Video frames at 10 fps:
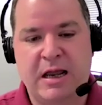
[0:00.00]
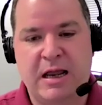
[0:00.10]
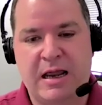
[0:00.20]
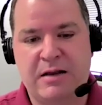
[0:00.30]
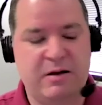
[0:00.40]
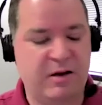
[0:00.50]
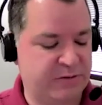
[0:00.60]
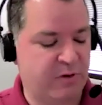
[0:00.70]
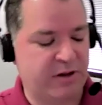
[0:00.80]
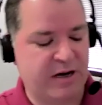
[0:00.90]
And
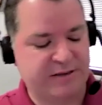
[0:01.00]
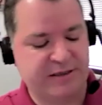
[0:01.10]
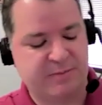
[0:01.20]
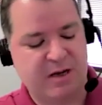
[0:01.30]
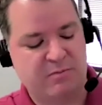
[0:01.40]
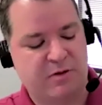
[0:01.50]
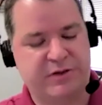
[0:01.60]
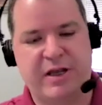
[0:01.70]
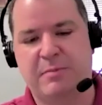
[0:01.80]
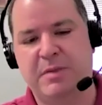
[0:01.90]
it's one of the nice things about
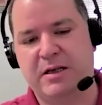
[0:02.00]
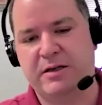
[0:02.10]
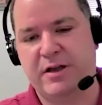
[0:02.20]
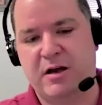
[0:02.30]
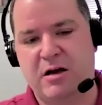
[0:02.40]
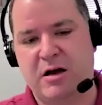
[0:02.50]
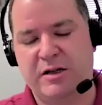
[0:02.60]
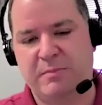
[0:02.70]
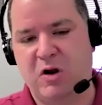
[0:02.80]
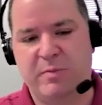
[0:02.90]
Mosaic, because our
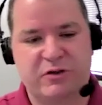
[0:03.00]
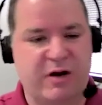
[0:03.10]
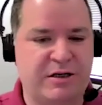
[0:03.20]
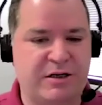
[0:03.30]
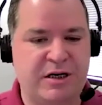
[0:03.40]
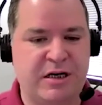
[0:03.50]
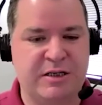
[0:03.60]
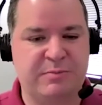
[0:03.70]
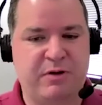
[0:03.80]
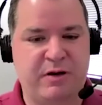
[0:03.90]
deployment strategy
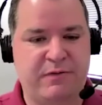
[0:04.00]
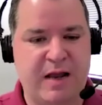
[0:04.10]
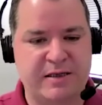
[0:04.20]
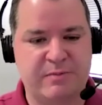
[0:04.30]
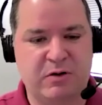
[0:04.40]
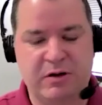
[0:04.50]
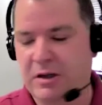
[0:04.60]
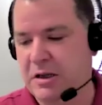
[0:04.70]
is pretty flexible.